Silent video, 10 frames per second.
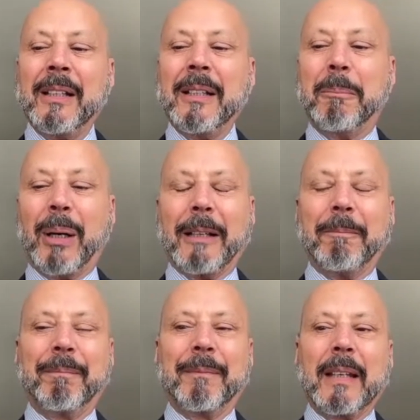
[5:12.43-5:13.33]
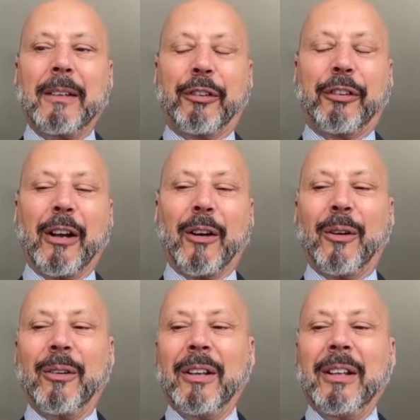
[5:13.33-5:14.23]
But
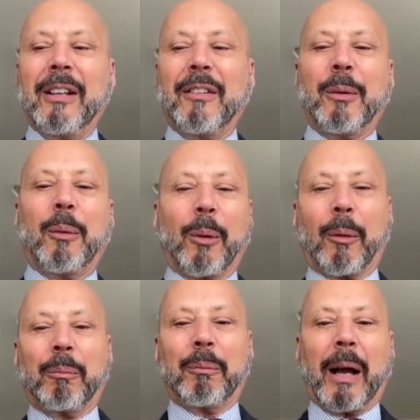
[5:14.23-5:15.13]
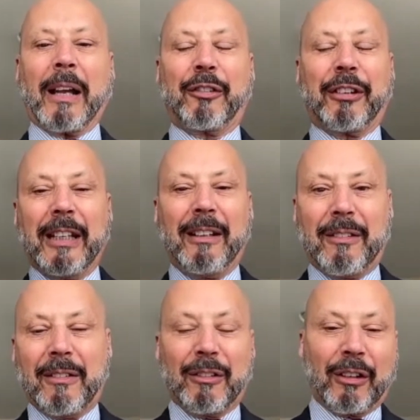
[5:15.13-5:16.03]
so there were I see
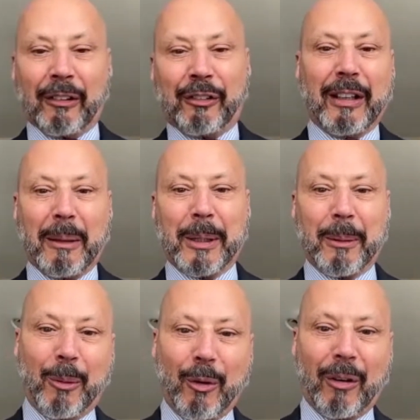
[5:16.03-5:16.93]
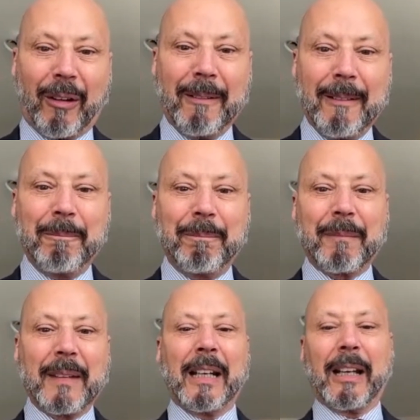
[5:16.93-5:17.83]
them in the mall
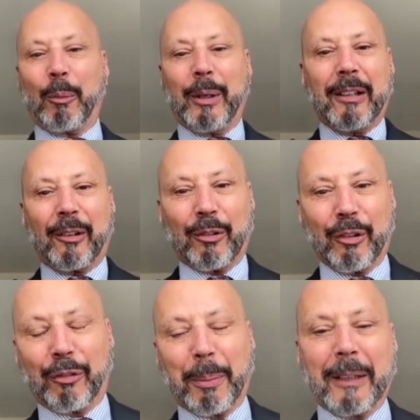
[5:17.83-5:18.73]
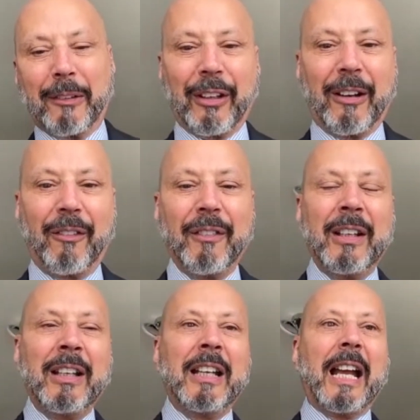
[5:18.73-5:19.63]
and I reintroduce myself
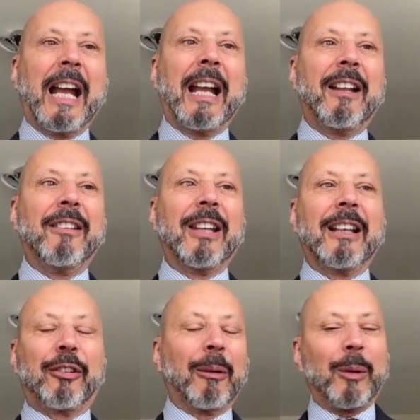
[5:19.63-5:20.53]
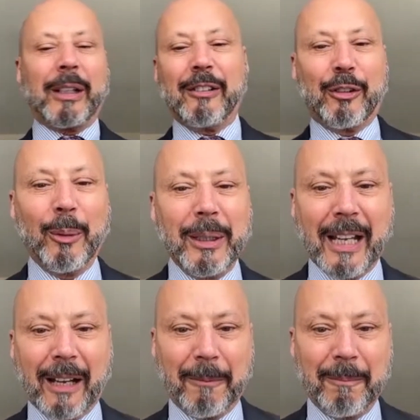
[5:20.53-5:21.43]
and they said, "What are you doing
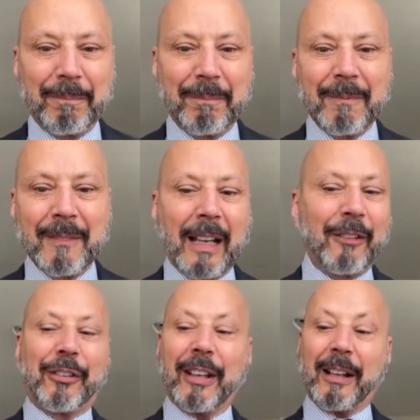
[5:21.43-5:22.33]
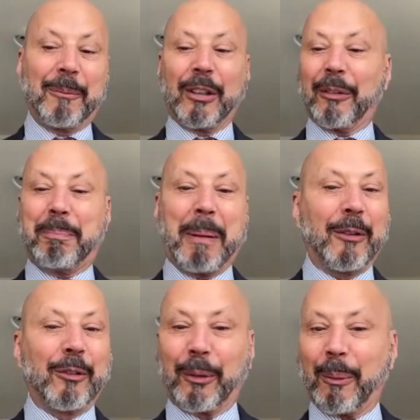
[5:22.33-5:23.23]
now?" I said, "I'm just
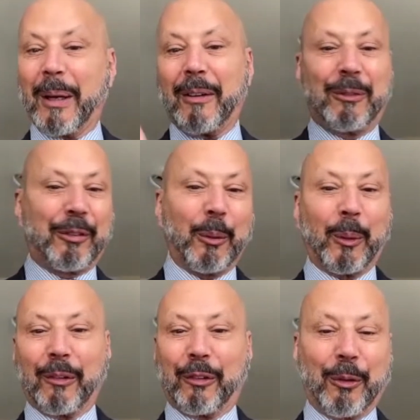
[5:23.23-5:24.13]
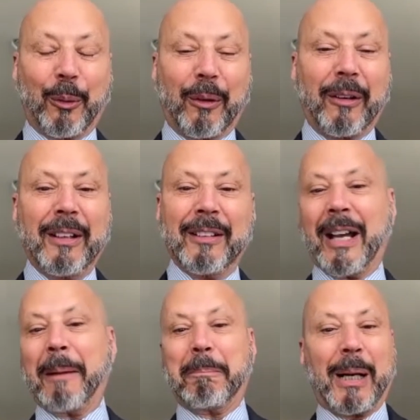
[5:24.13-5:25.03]
bouncing around store to store,
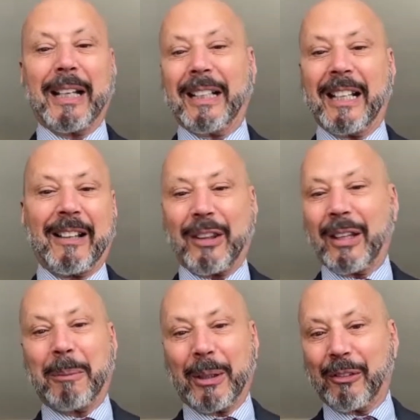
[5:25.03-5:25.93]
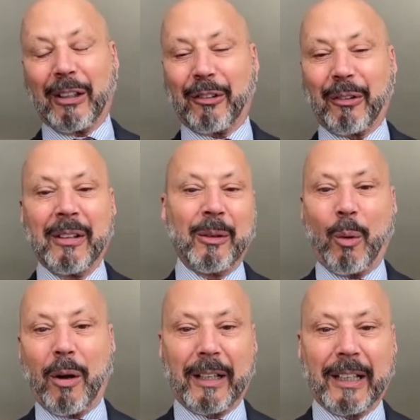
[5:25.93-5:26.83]
not buying anything, but just
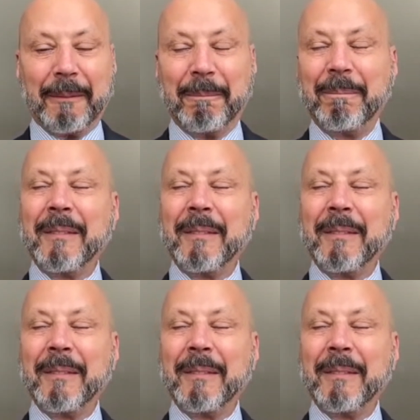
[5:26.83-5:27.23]
walking."